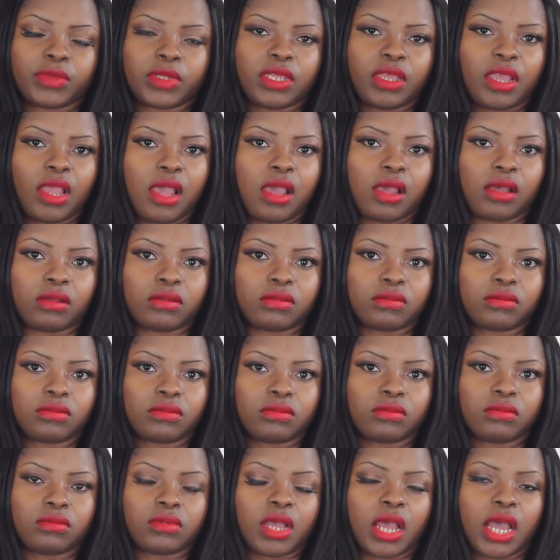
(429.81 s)
yeah
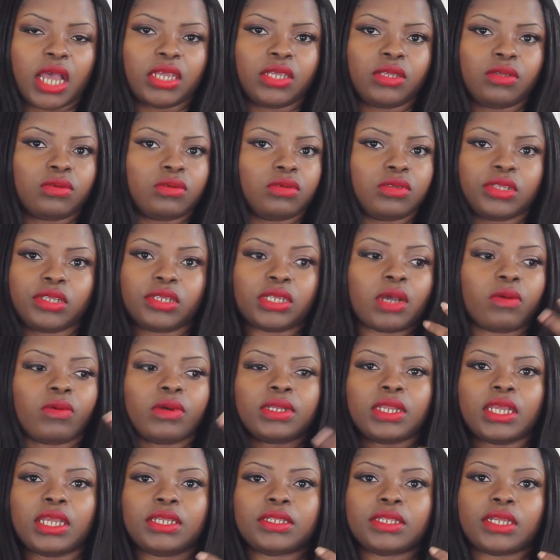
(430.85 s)
I use
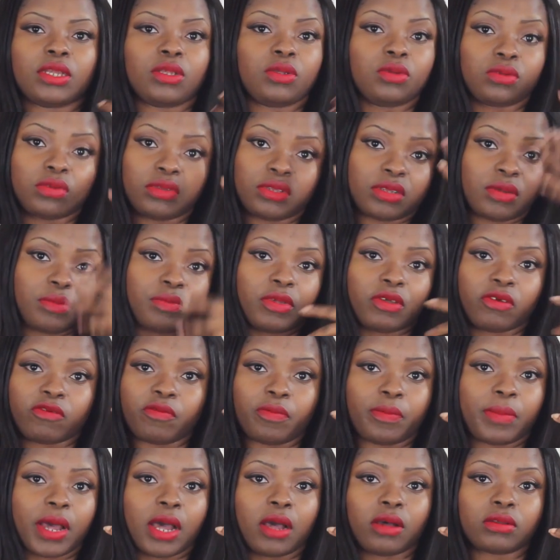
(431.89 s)
nowadays I use a bit of
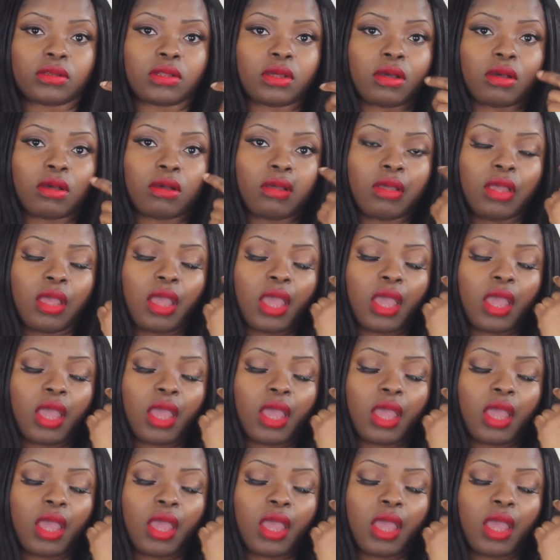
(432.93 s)
powder